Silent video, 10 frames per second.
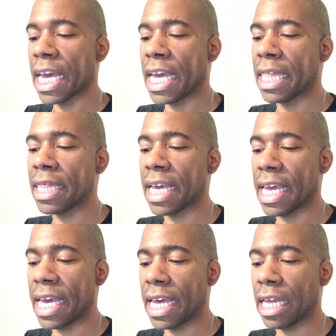In
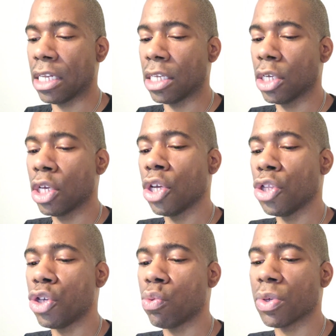the end,
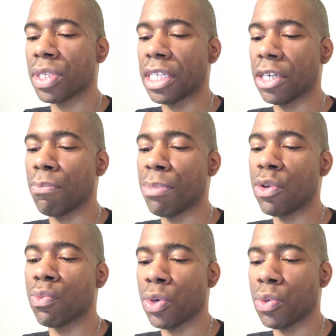you will still
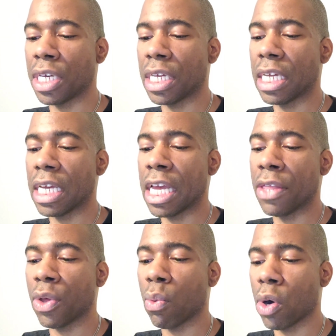be rooted in the